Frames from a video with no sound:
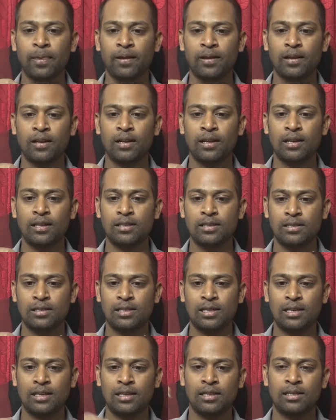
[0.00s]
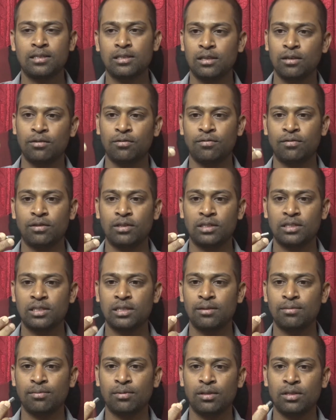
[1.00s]
Okay, let's take this out. For
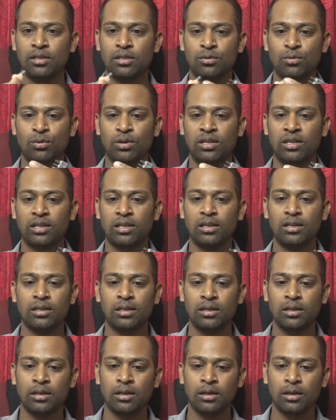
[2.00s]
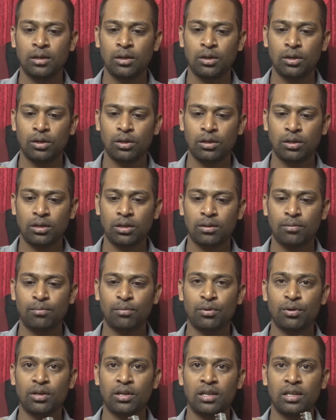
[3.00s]
example, this one kit, you can
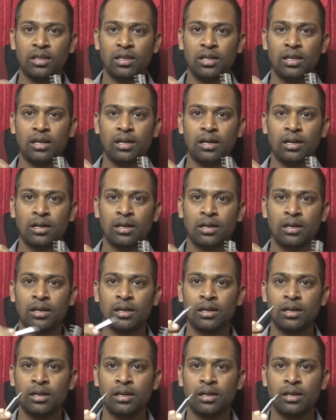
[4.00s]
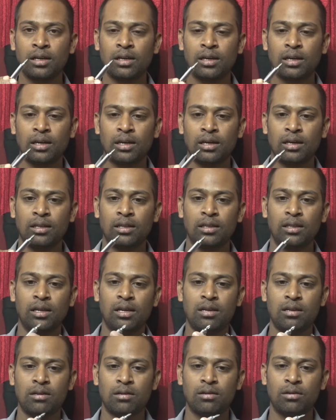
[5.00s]
put it in there, and there
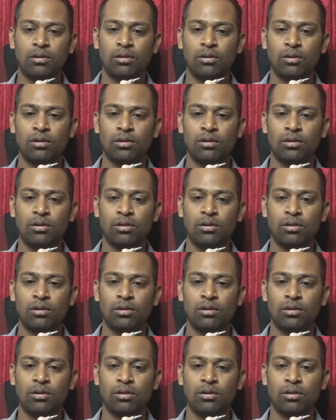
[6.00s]
you go.